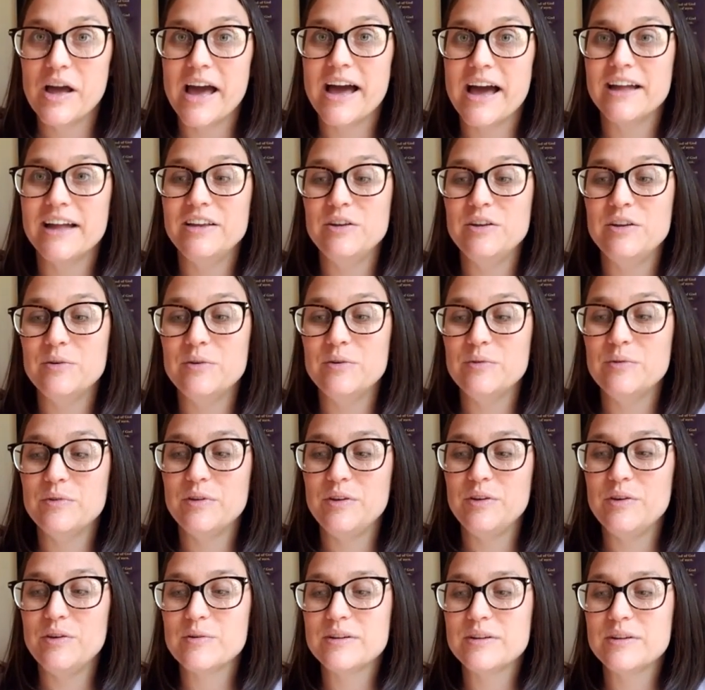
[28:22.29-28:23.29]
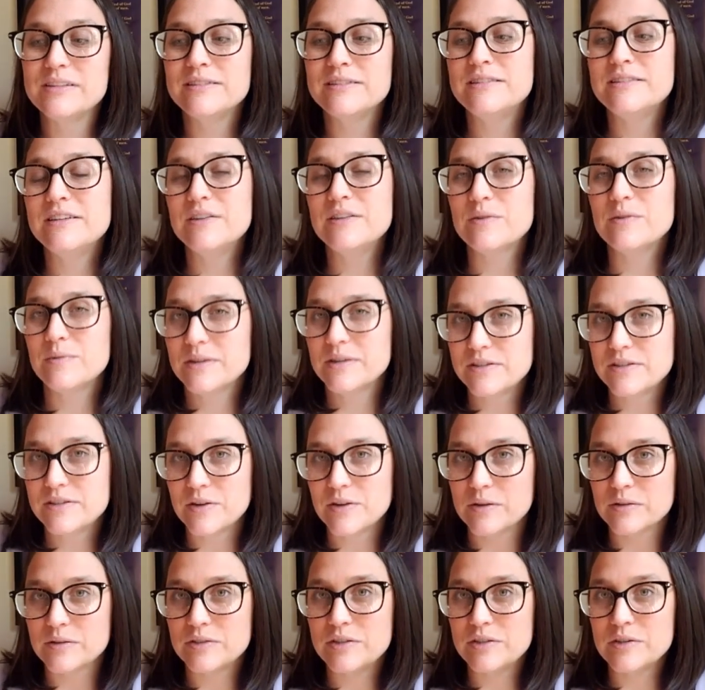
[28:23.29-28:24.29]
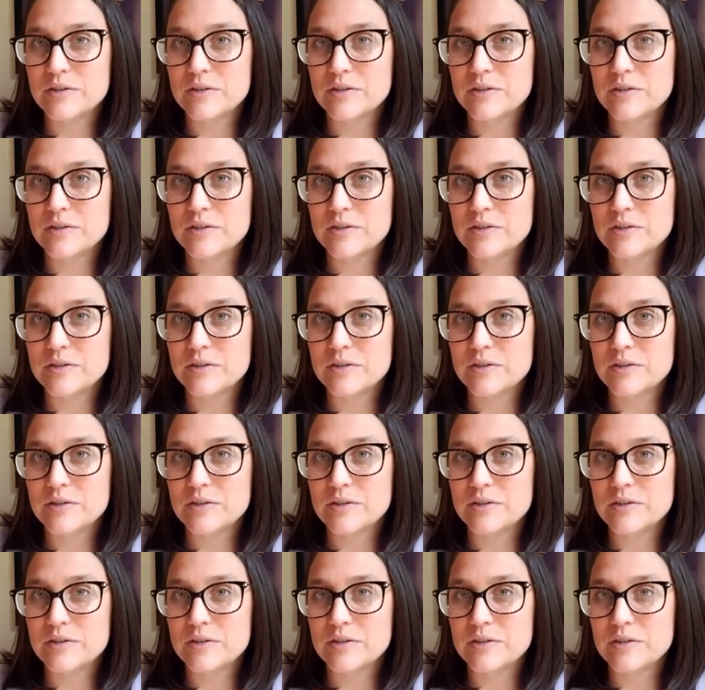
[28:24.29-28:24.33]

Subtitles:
And you can see the results.